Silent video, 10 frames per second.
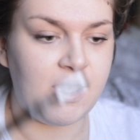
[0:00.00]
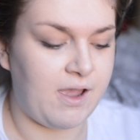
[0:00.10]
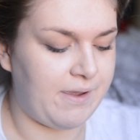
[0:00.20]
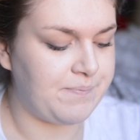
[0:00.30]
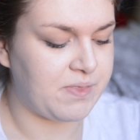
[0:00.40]

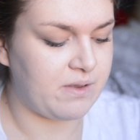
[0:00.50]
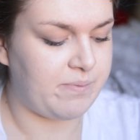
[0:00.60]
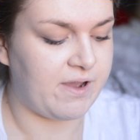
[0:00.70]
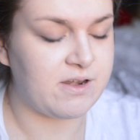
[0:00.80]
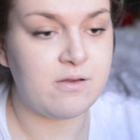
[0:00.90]
Um,
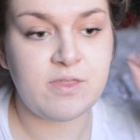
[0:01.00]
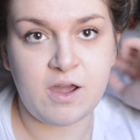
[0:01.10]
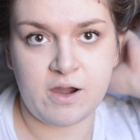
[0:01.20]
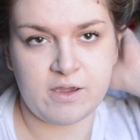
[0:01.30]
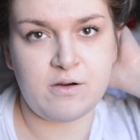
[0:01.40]
but I know
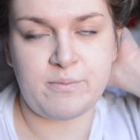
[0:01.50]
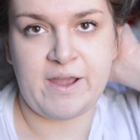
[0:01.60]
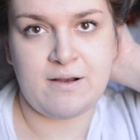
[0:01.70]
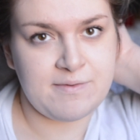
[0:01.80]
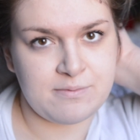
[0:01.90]
that I got my
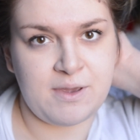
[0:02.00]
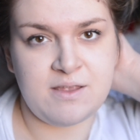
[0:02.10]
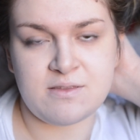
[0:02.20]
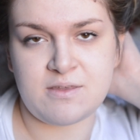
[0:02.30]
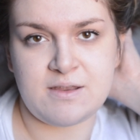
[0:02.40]

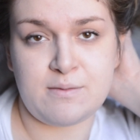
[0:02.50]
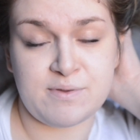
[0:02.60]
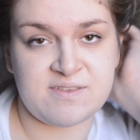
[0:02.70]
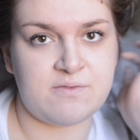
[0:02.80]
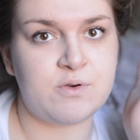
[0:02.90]
housemate, the
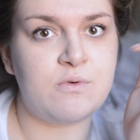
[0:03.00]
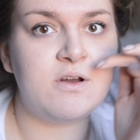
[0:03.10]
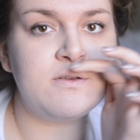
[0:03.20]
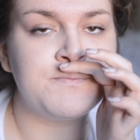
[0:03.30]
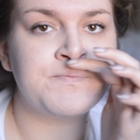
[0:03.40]
number seven
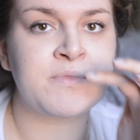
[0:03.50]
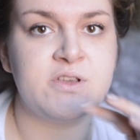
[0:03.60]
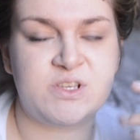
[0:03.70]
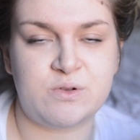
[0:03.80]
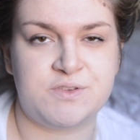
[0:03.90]
one.
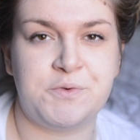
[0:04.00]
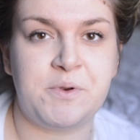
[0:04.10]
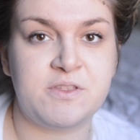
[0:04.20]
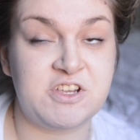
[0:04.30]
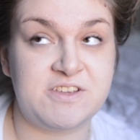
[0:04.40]
She's also
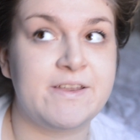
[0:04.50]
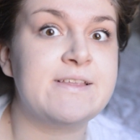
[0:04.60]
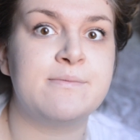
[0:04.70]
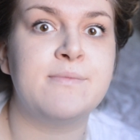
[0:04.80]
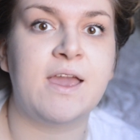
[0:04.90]
blonde and she said
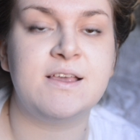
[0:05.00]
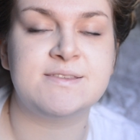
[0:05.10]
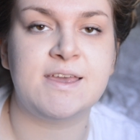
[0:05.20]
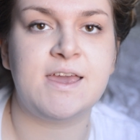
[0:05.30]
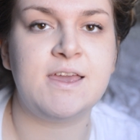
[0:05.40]
it's
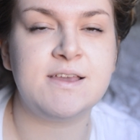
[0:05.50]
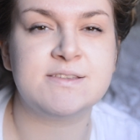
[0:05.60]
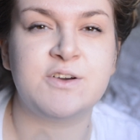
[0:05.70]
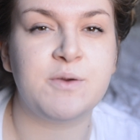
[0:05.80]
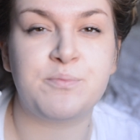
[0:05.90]
amazing,
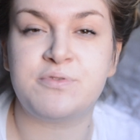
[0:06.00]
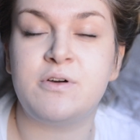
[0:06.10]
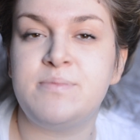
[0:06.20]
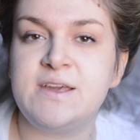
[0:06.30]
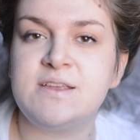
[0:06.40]
so I'll
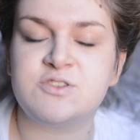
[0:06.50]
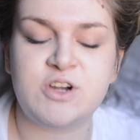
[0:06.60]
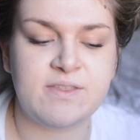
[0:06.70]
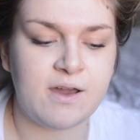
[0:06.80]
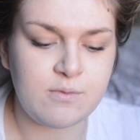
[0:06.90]
probably
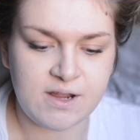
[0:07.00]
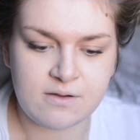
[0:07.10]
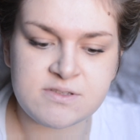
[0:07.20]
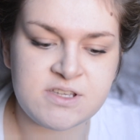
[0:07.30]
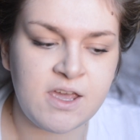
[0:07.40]
try that one
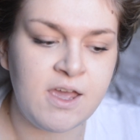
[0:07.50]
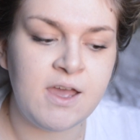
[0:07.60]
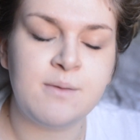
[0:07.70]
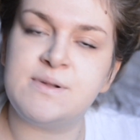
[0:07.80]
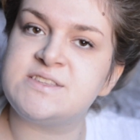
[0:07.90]
out.
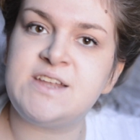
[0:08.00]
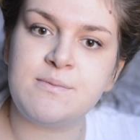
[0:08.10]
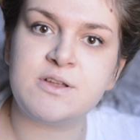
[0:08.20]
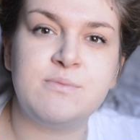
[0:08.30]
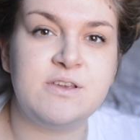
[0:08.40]
But today
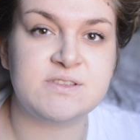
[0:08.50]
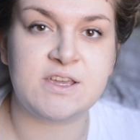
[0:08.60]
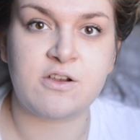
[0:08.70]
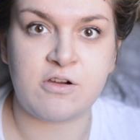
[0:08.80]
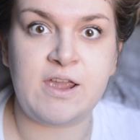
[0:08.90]
I'm going to be using
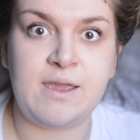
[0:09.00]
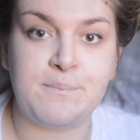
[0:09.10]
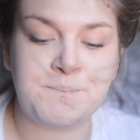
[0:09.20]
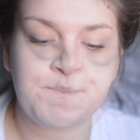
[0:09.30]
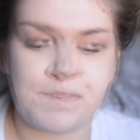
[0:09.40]

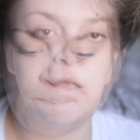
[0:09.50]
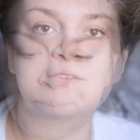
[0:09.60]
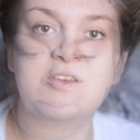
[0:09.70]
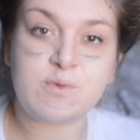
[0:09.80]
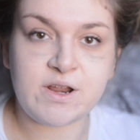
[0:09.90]
cream.
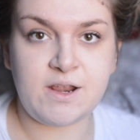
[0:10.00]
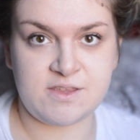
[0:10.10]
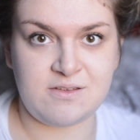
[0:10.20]
So what I like